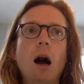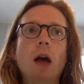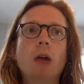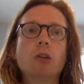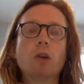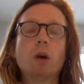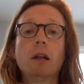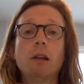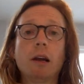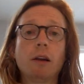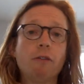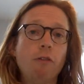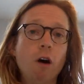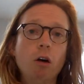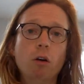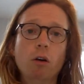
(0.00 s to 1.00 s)
so I like
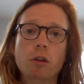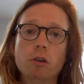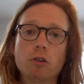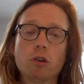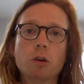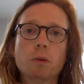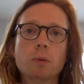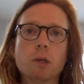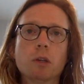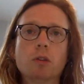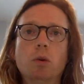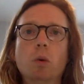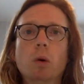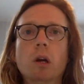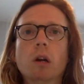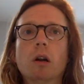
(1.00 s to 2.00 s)
follow those groups on
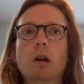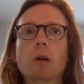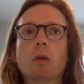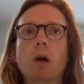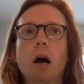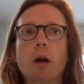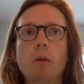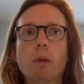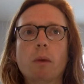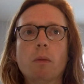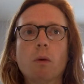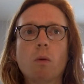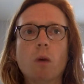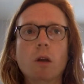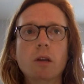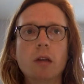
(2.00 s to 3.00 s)
Twitter, and I remember
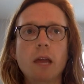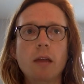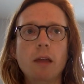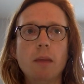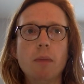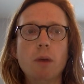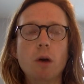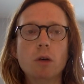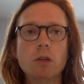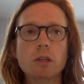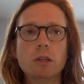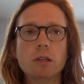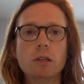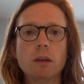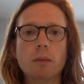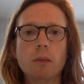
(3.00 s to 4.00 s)
one day they
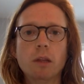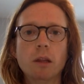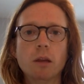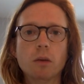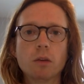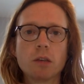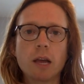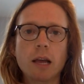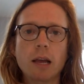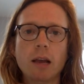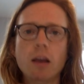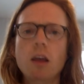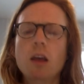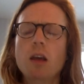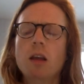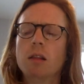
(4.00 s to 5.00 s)
posted something that was like,
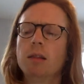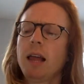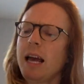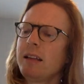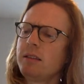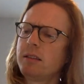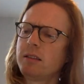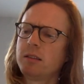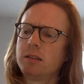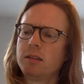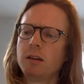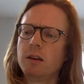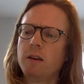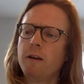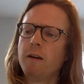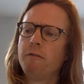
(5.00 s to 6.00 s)
let's
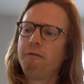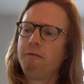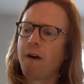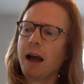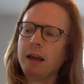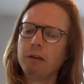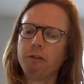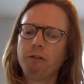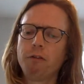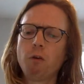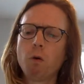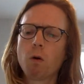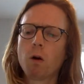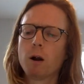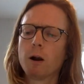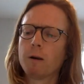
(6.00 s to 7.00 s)
fight
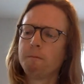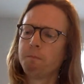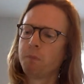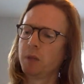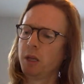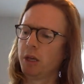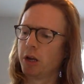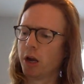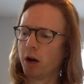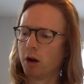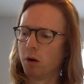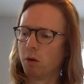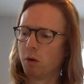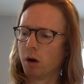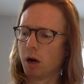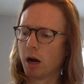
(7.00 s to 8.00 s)
for
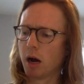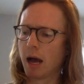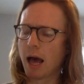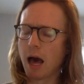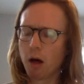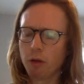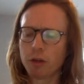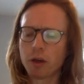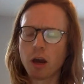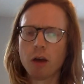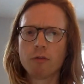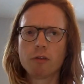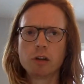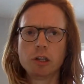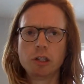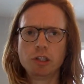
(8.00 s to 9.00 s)
health
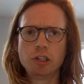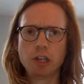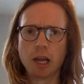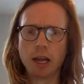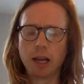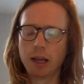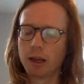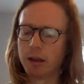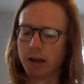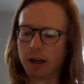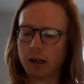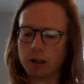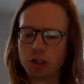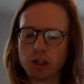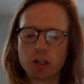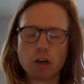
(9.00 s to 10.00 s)
coverage and
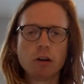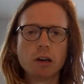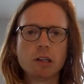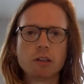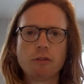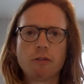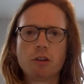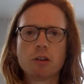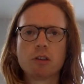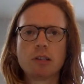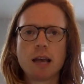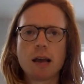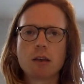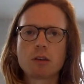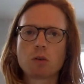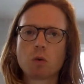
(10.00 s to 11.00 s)
insurance for
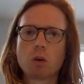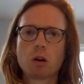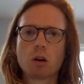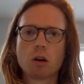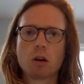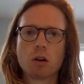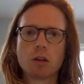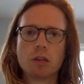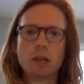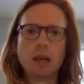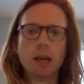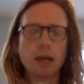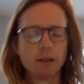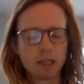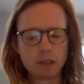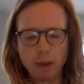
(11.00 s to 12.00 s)
sex workers,
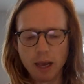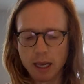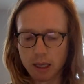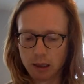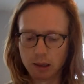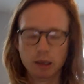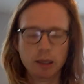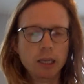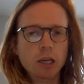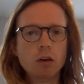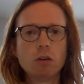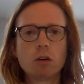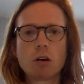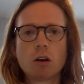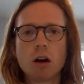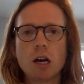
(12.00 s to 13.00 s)
and let's make it
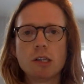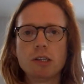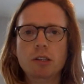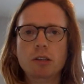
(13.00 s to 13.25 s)
legal across